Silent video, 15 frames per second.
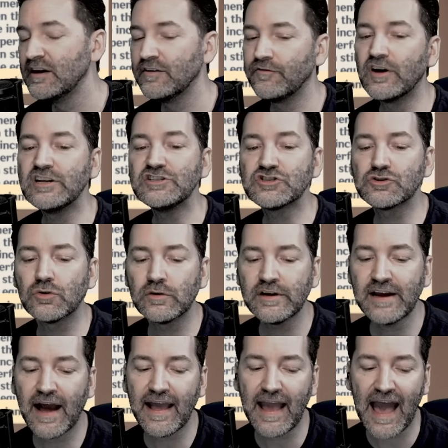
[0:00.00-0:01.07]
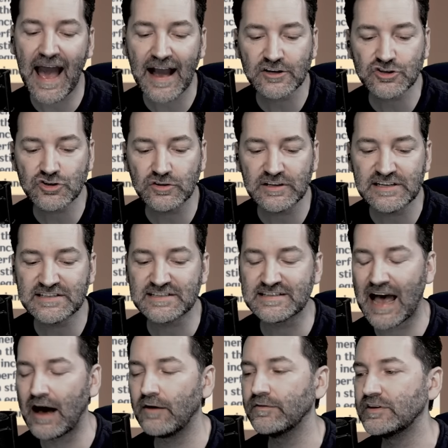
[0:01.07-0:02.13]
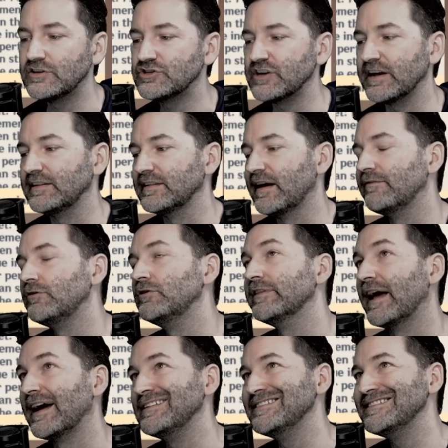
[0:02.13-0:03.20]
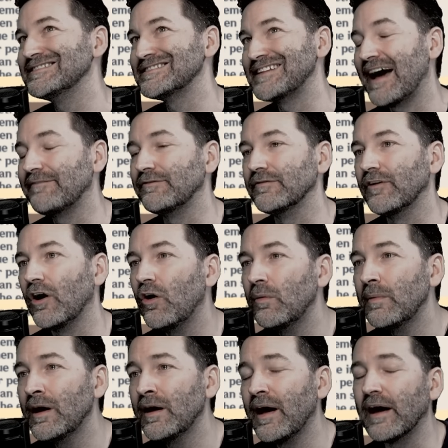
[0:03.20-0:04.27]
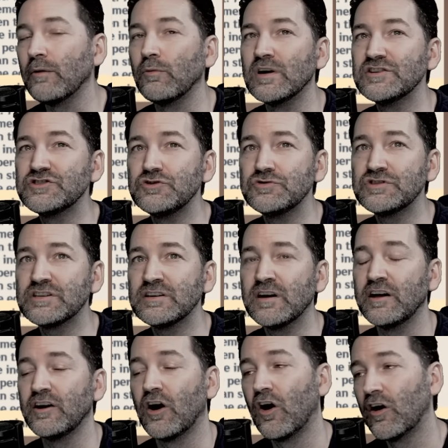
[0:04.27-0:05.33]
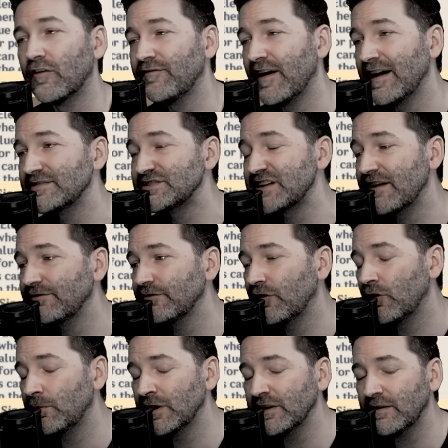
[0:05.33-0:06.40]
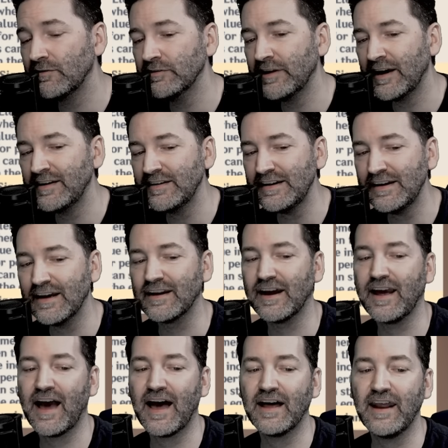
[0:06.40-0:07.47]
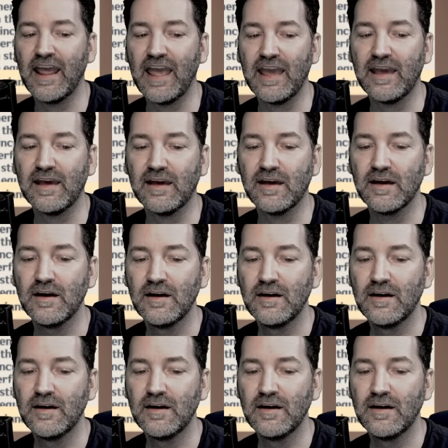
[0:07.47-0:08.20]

Funny story, I actually salvaged a level 90 Staff of Homa Homa, I was using an R5 Staff of Homa at level 90, and I had a